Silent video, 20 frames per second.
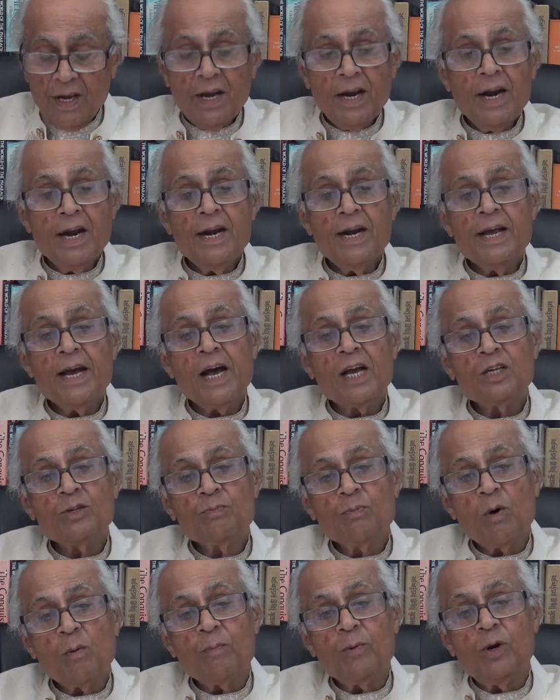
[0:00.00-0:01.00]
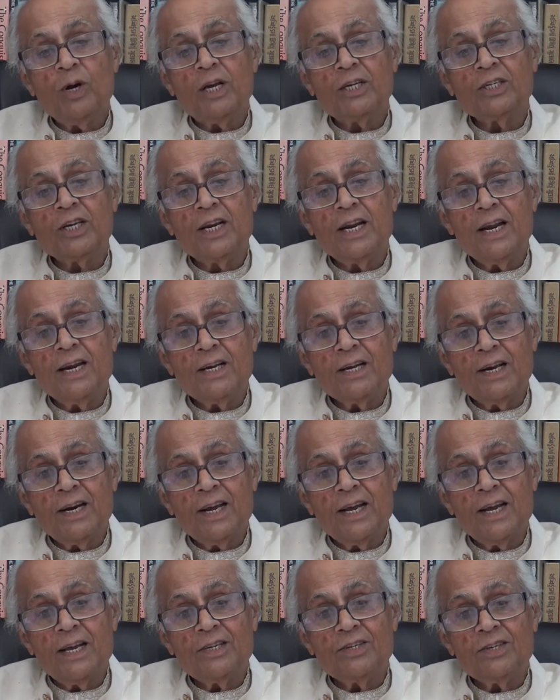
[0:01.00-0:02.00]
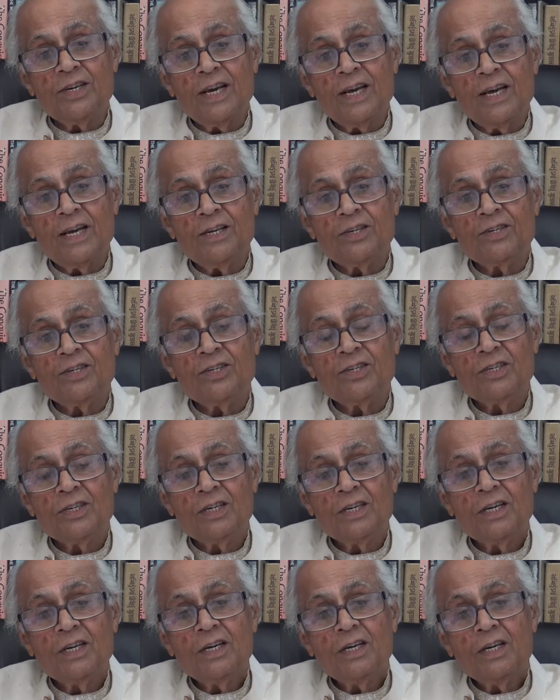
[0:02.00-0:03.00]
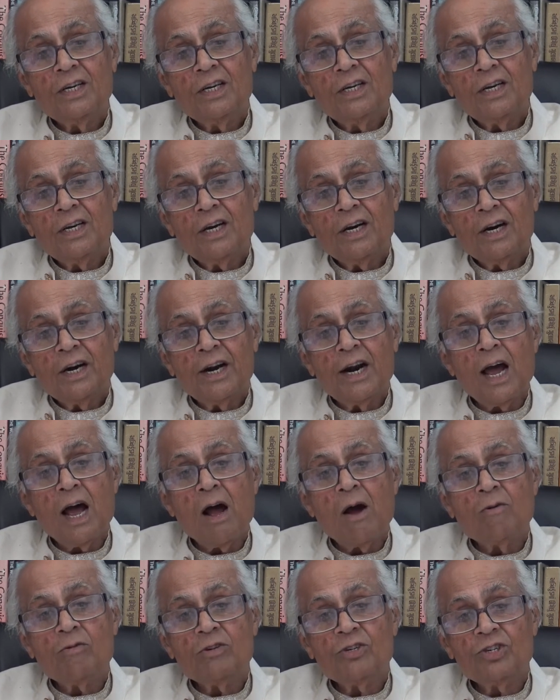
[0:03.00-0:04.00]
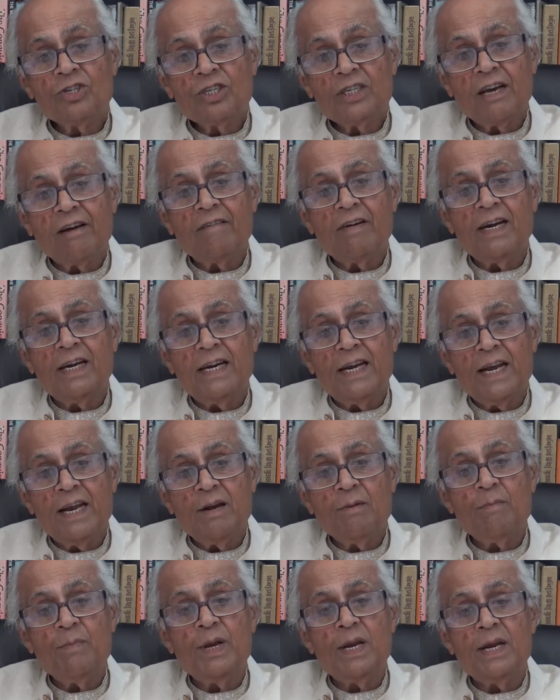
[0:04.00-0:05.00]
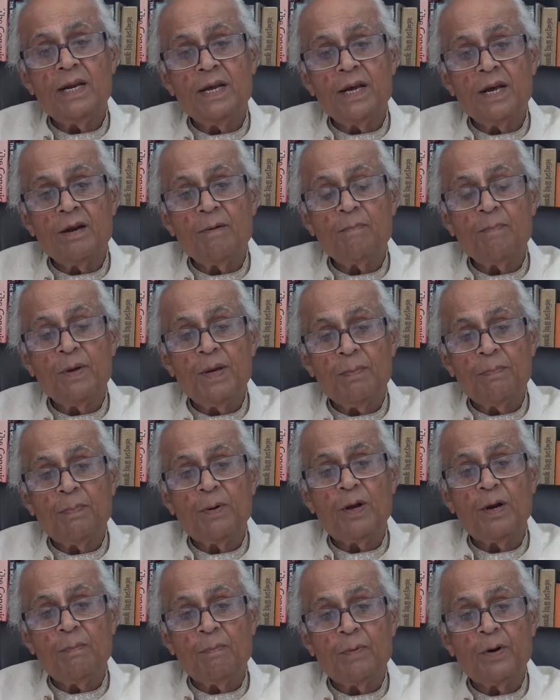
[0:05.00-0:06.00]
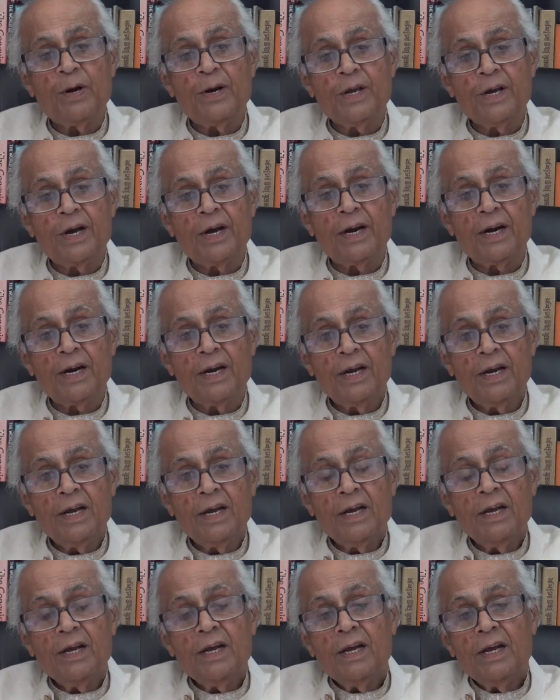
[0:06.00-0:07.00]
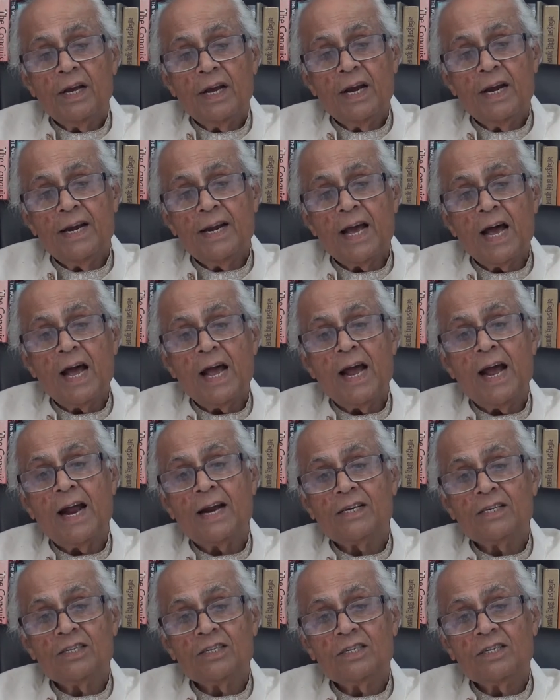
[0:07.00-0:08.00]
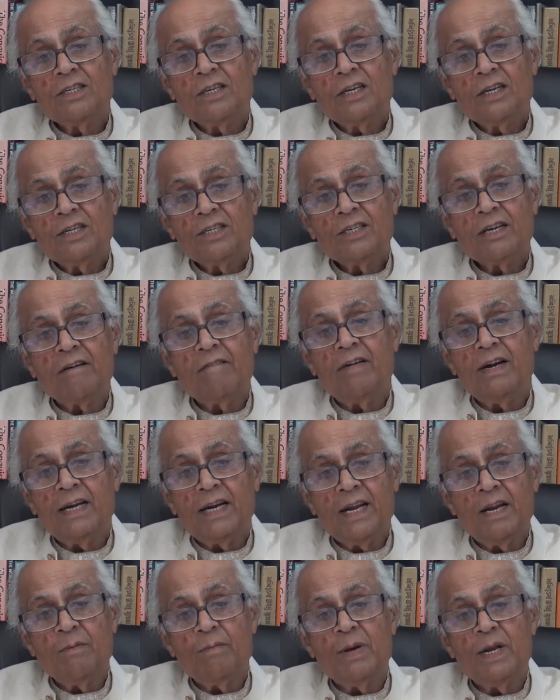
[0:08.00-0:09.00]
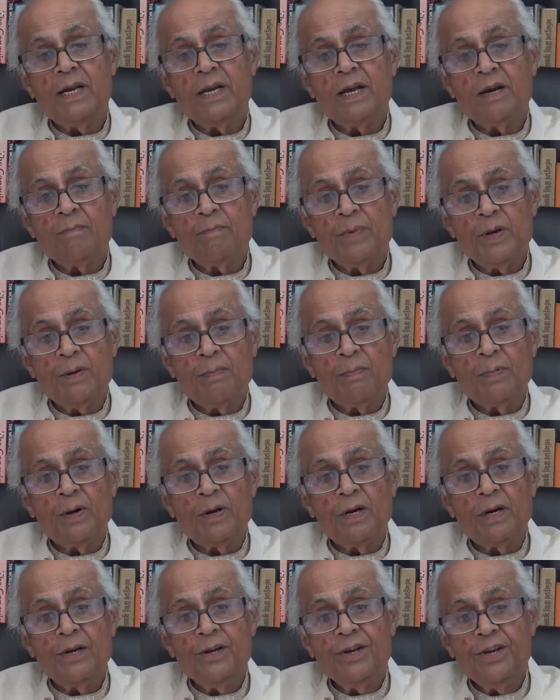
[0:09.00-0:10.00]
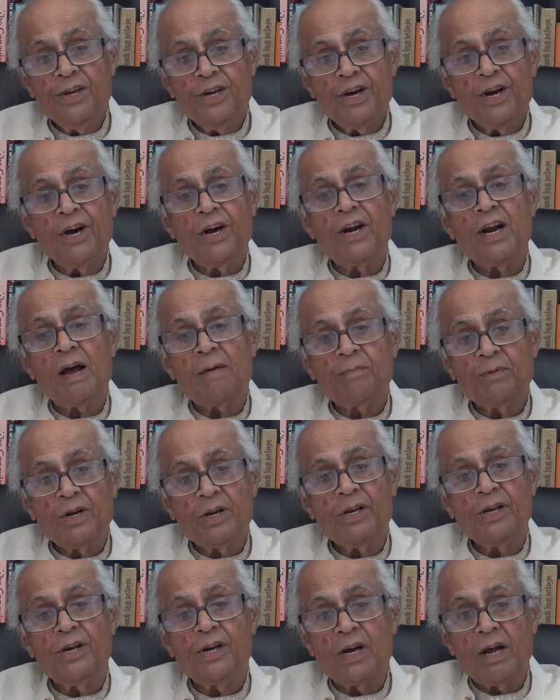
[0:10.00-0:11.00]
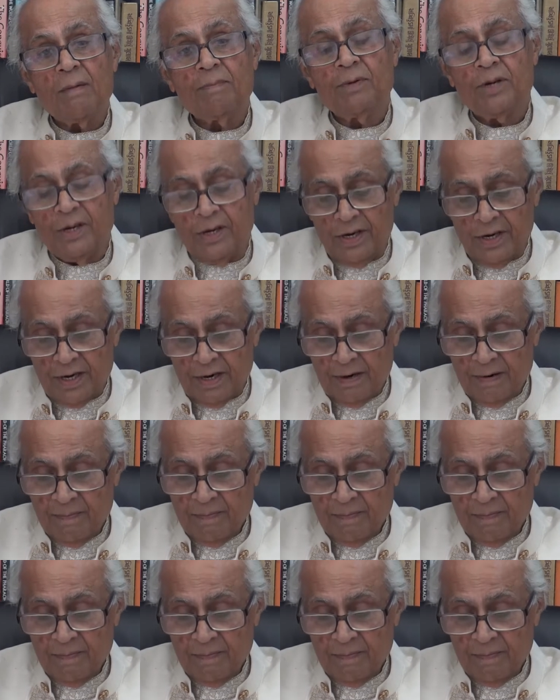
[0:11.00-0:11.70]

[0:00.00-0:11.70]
India's population increase is around 17 million people per year. India adds 17 million people year after year after year.